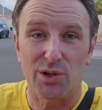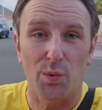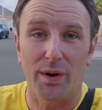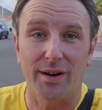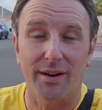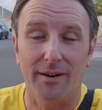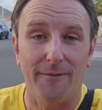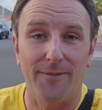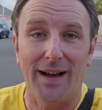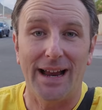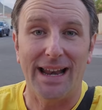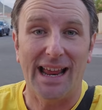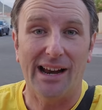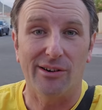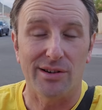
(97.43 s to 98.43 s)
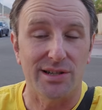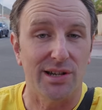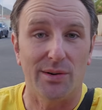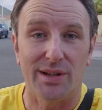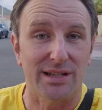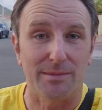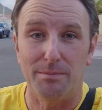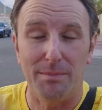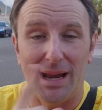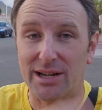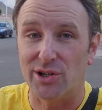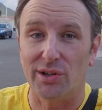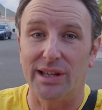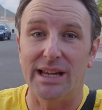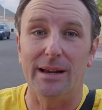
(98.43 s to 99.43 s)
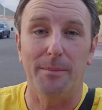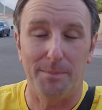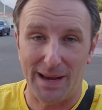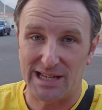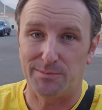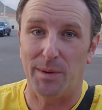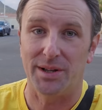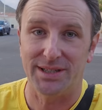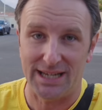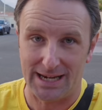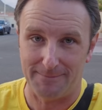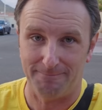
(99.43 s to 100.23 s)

is where you're gonna find Arizona's Major League Baseball team.